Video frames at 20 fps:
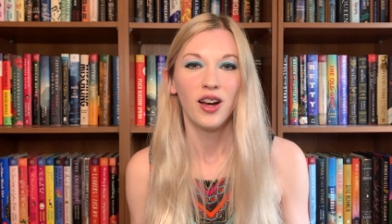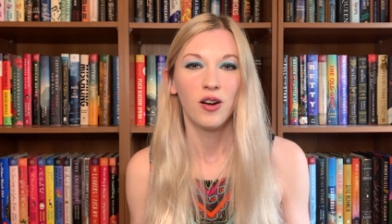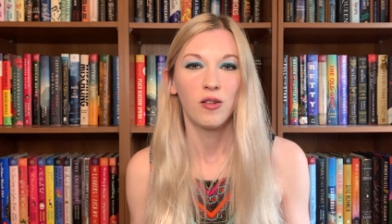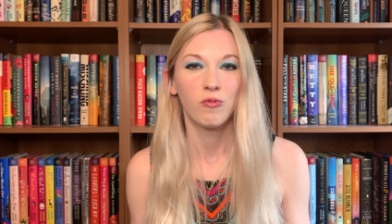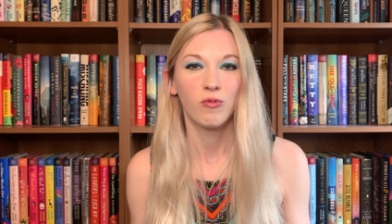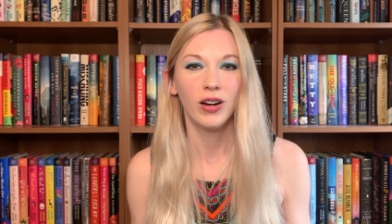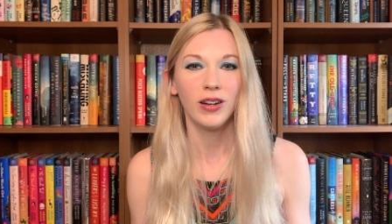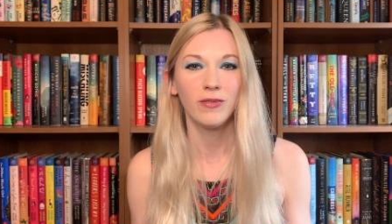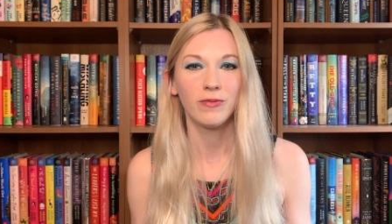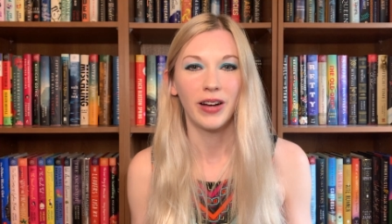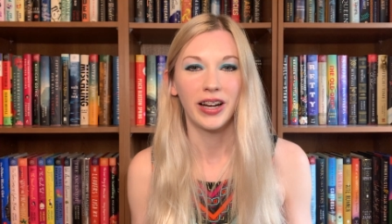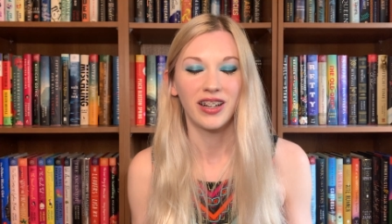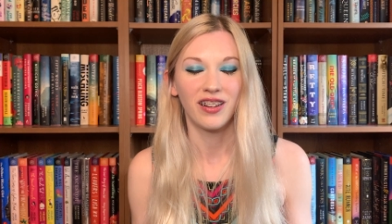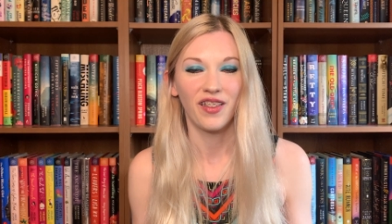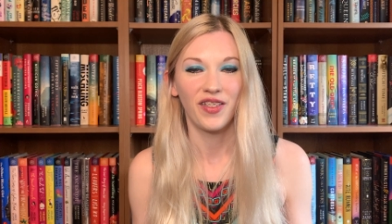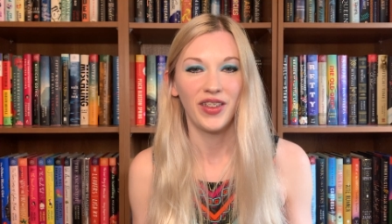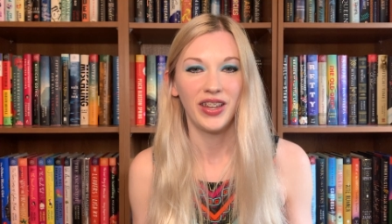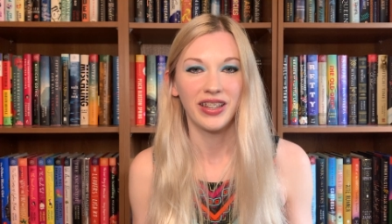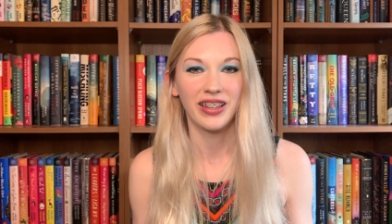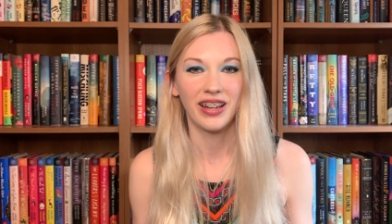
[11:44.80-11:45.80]
One final
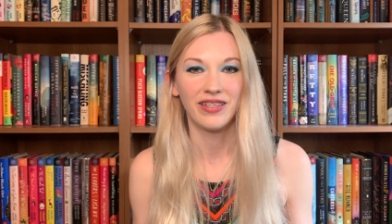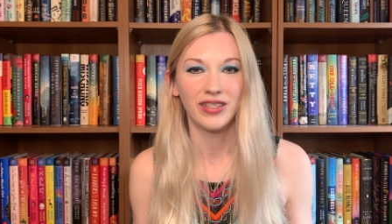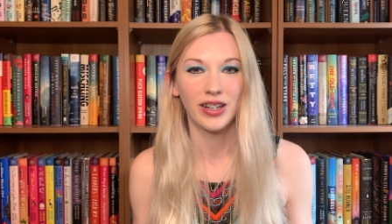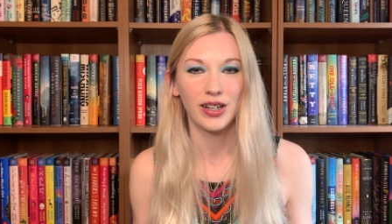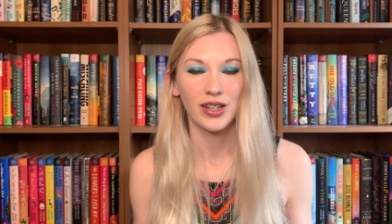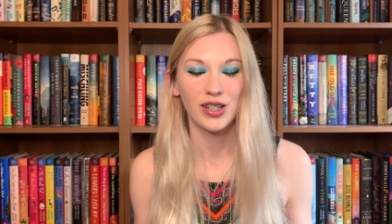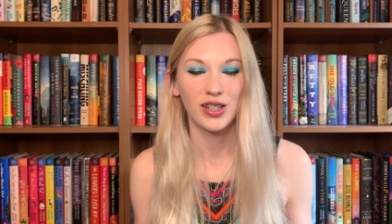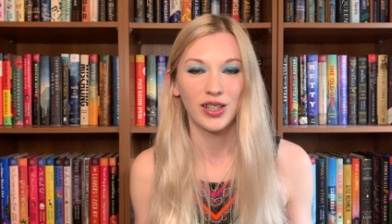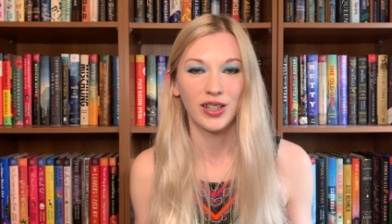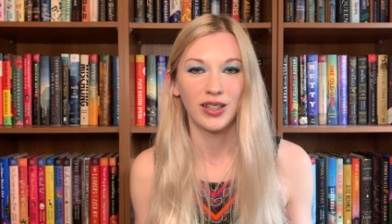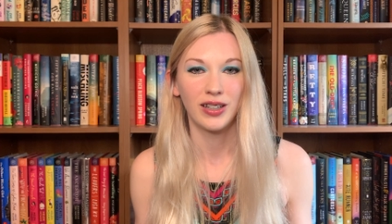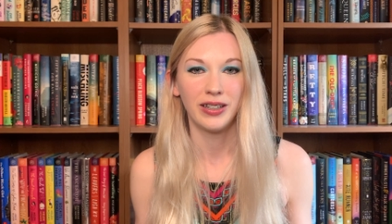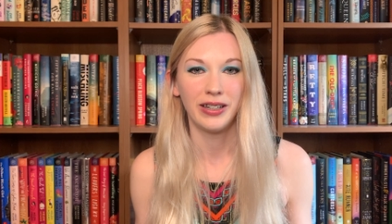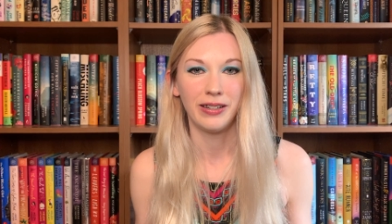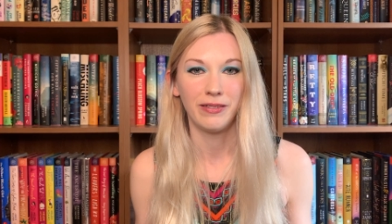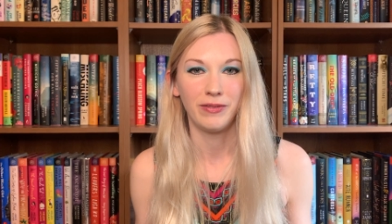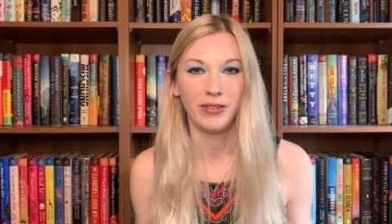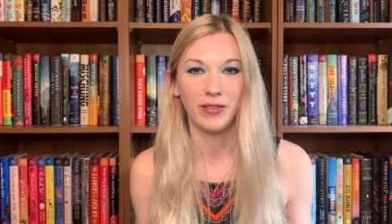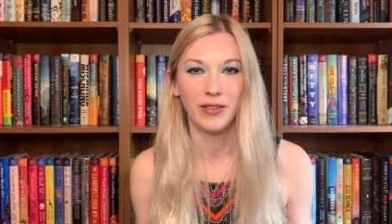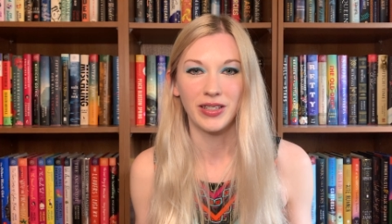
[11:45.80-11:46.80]
thing that I'm not sure
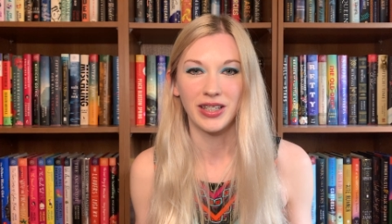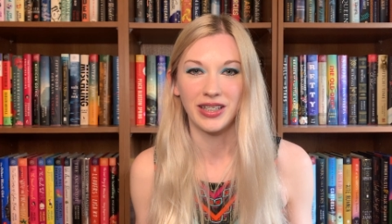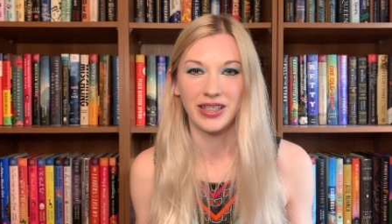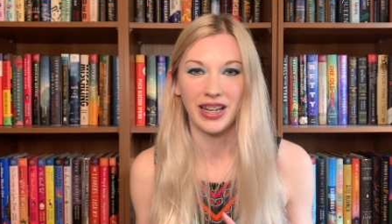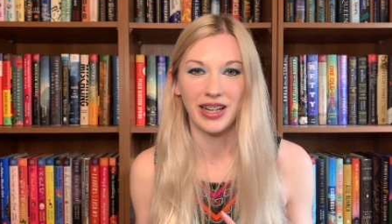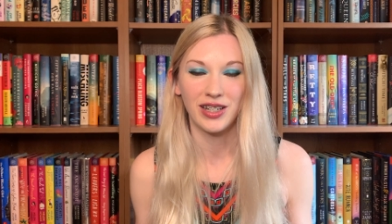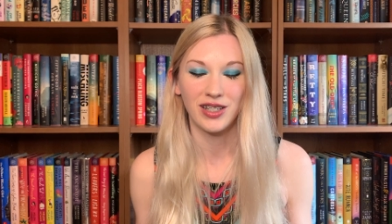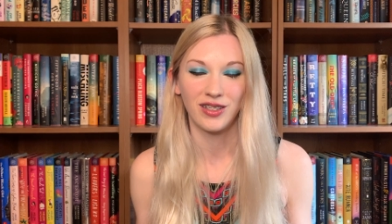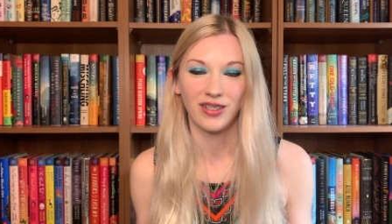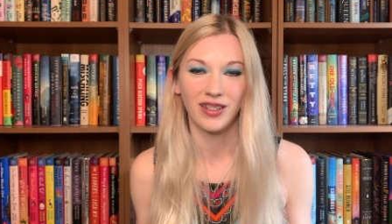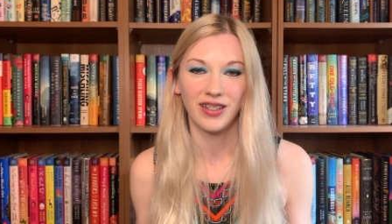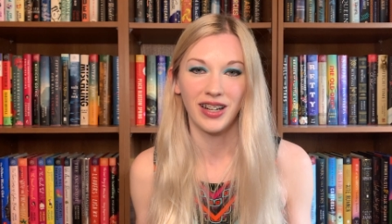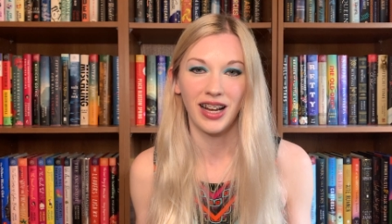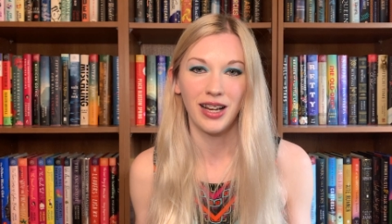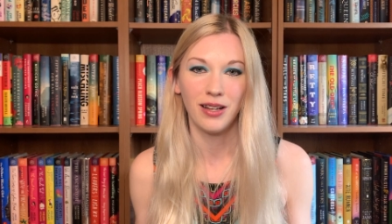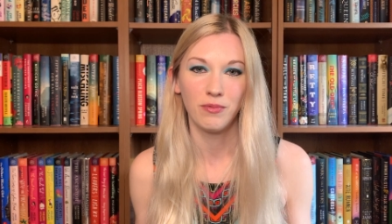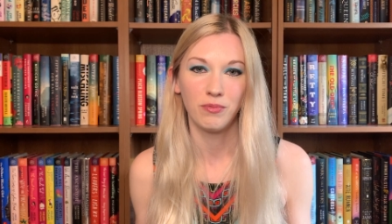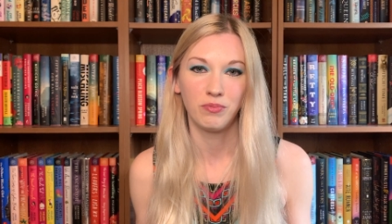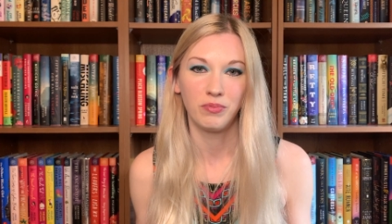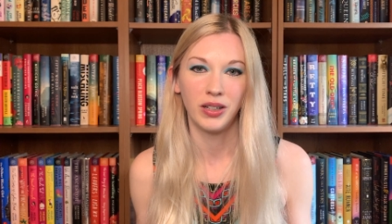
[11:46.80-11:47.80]
if it was intentional or not,